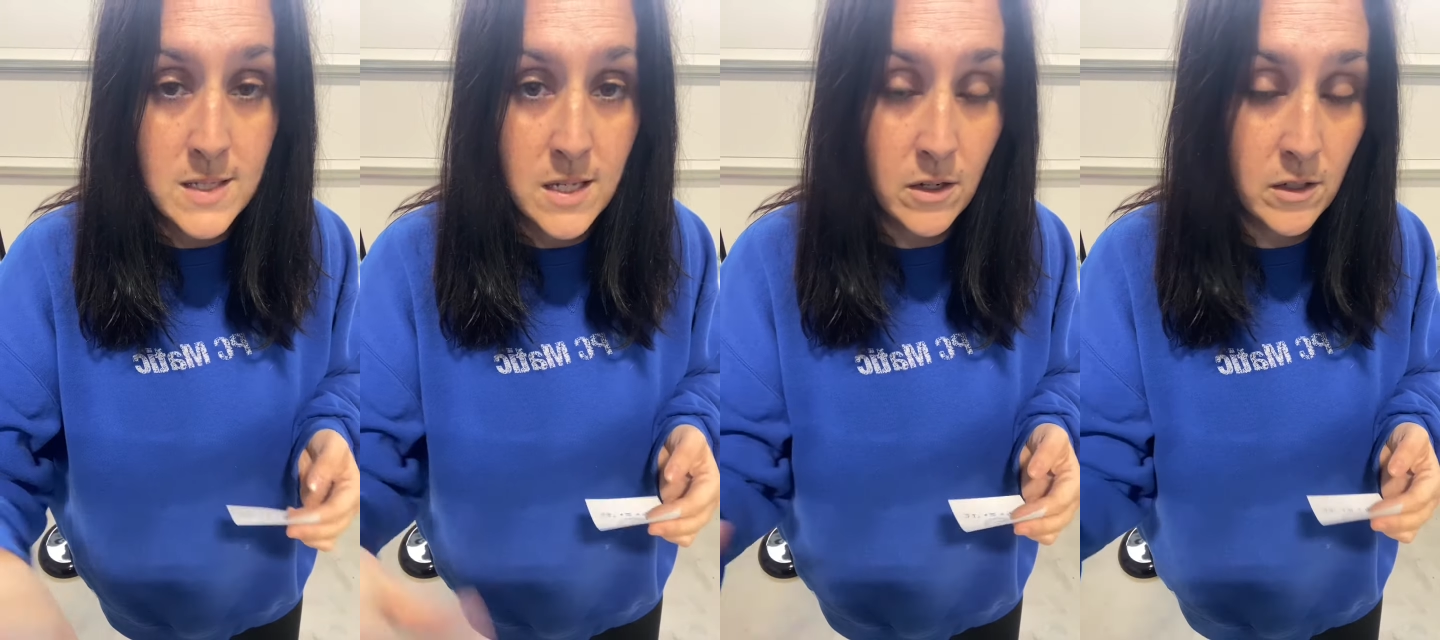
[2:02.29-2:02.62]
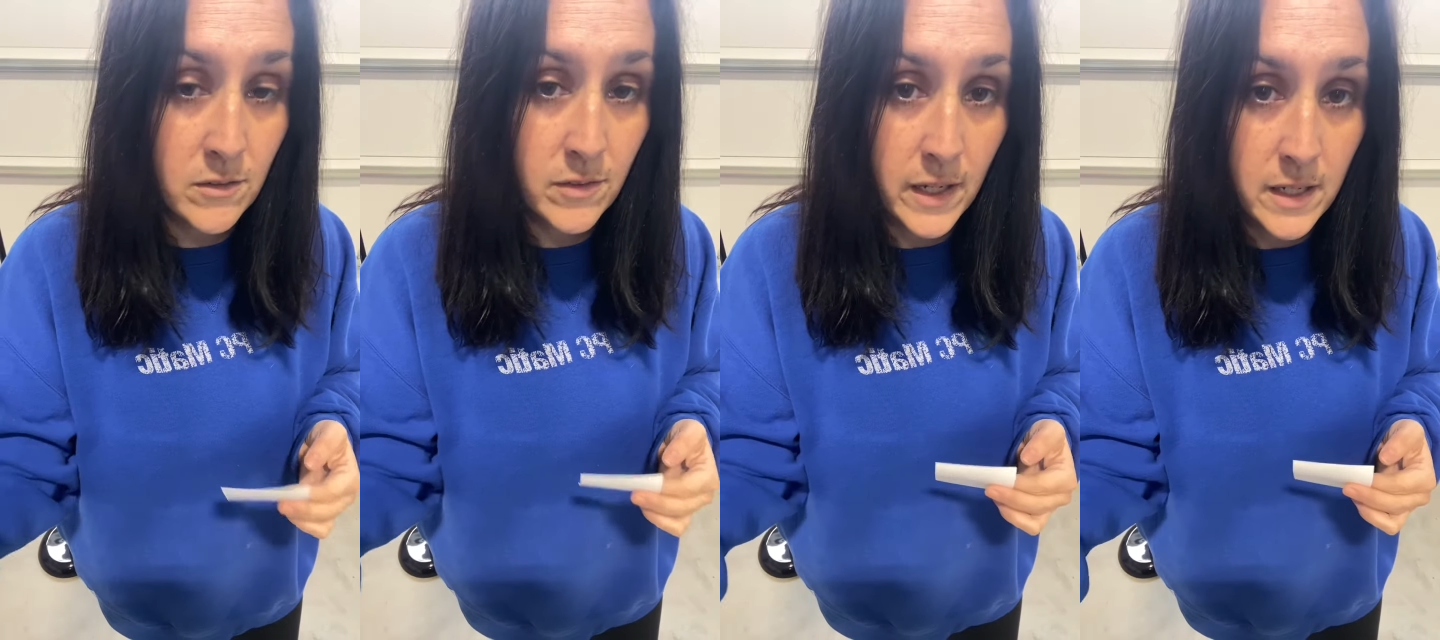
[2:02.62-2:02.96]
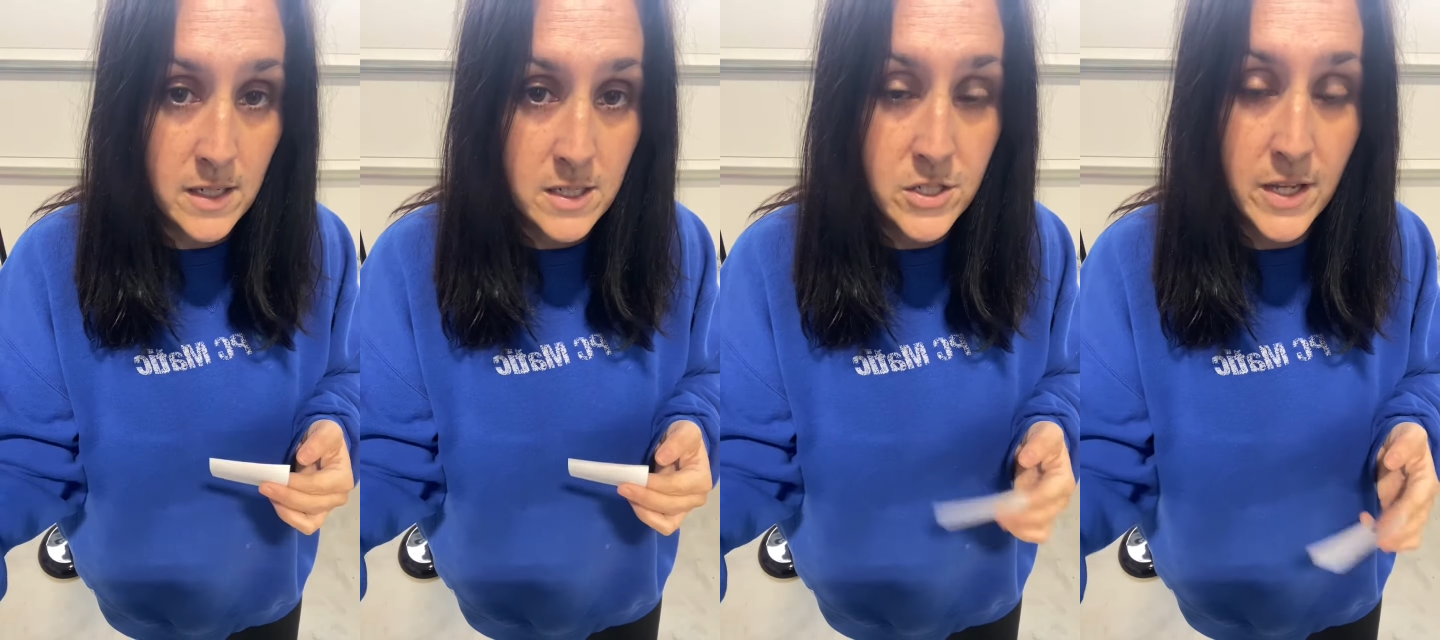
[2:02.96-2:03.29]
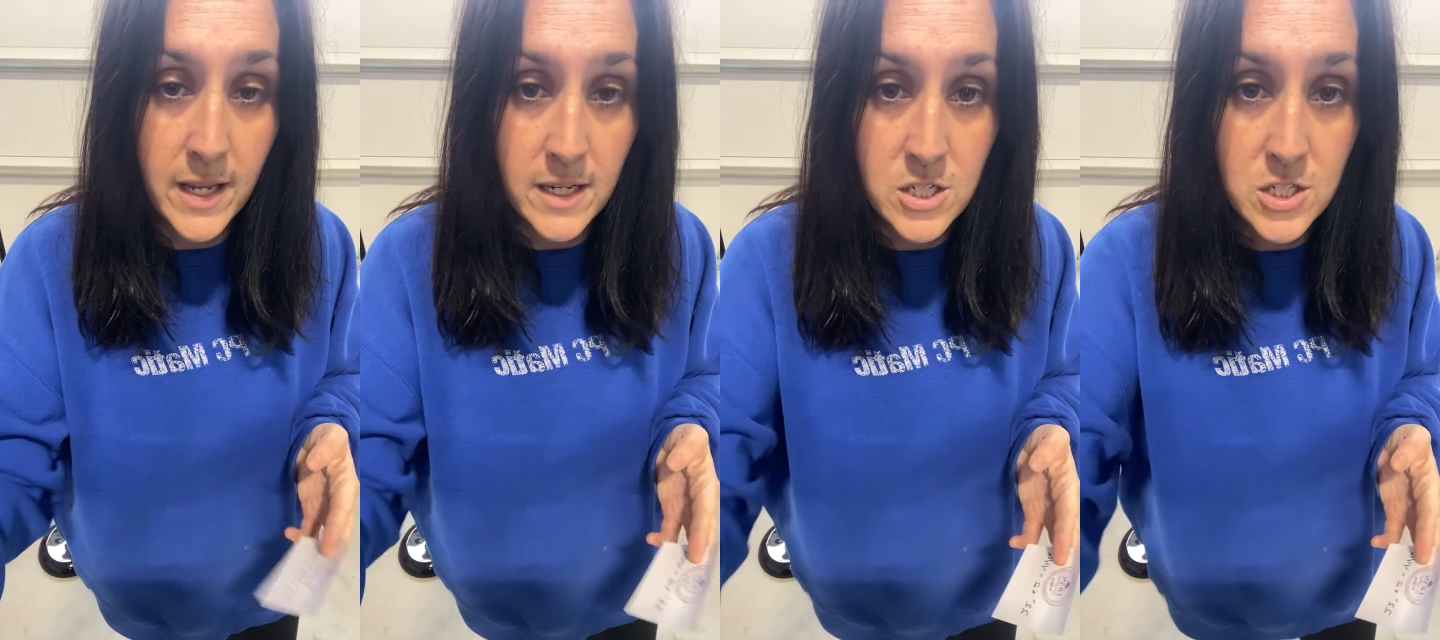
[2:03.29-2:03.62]
that are inflated to
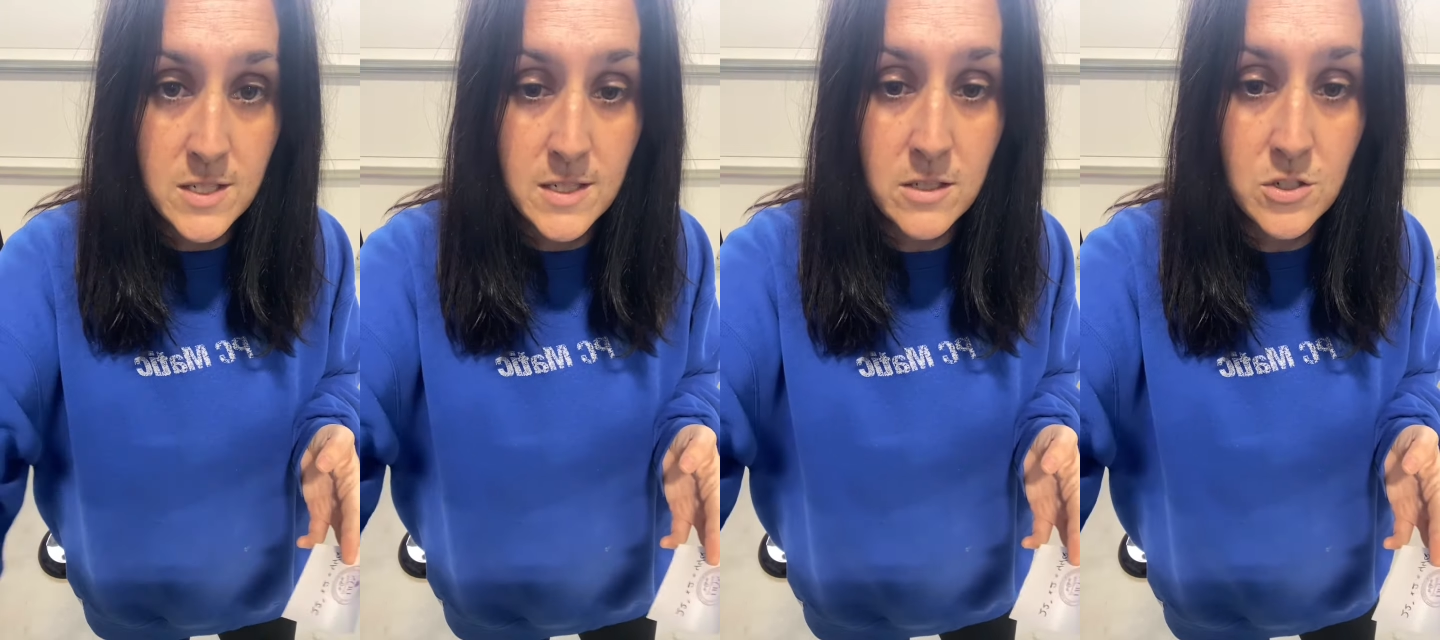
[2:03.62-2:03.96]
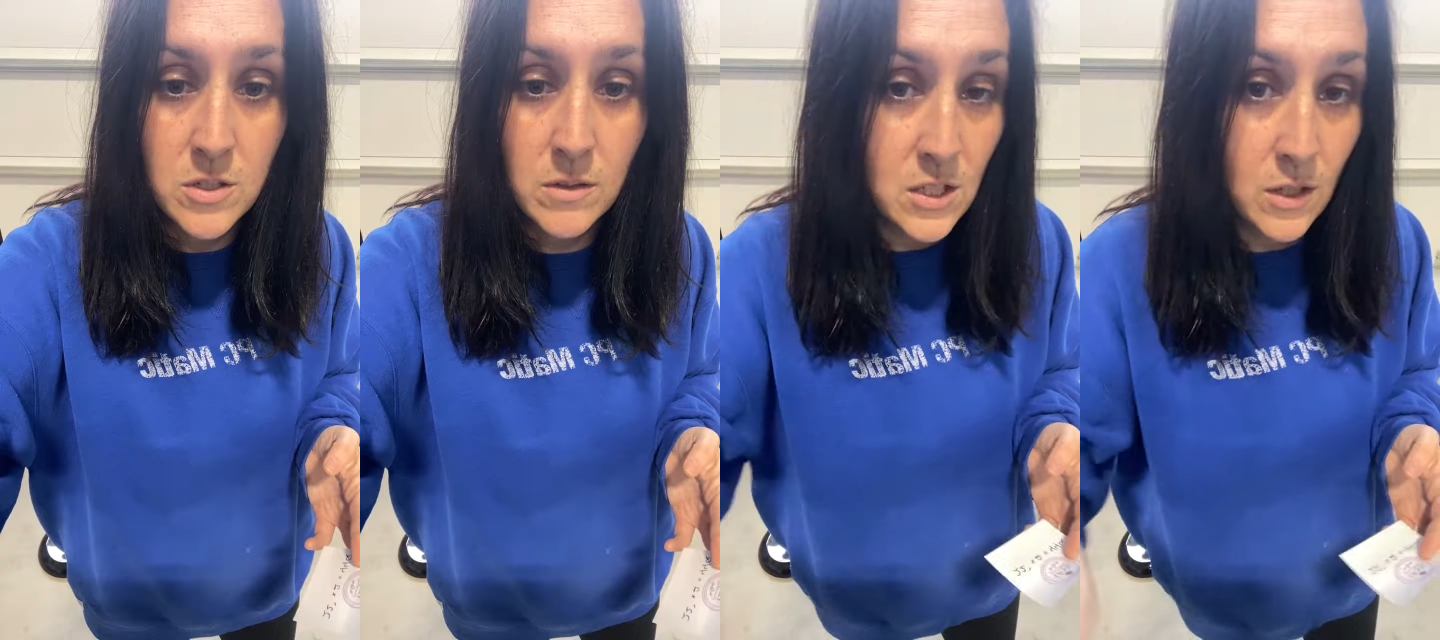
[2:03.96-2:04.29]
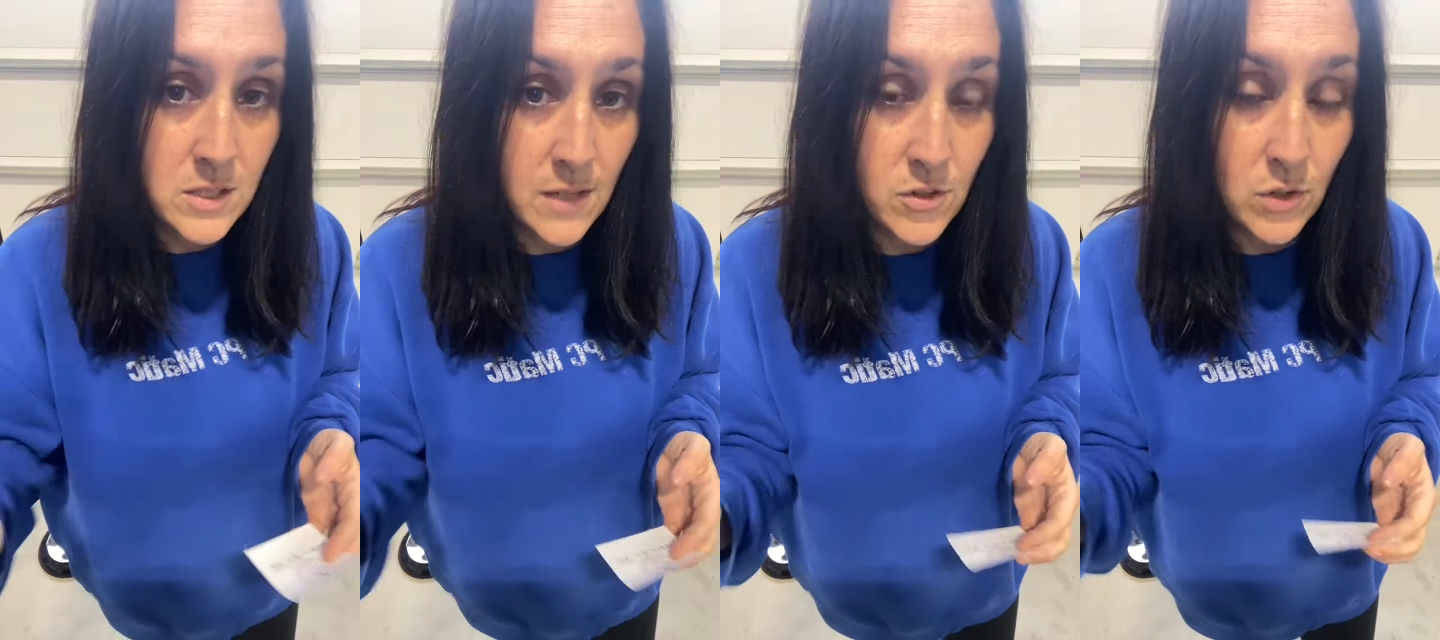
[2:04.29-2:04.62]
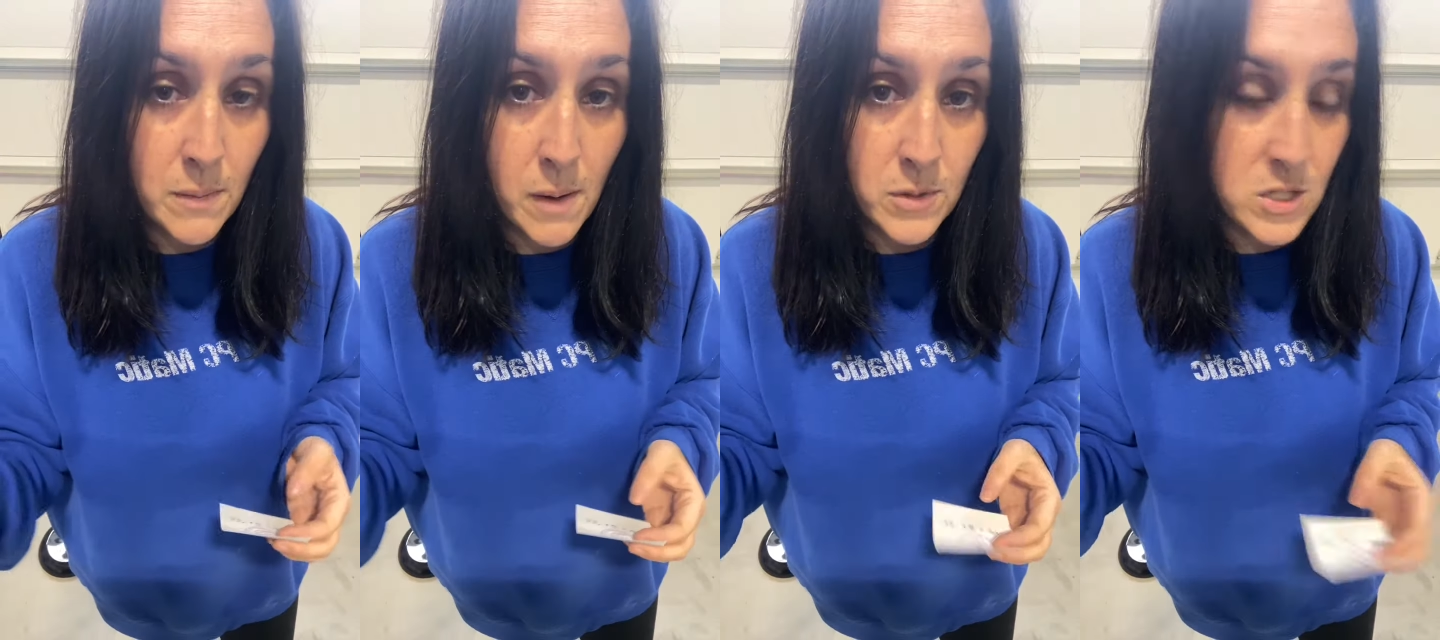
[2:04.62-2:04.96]
8 inches each. You also have to remember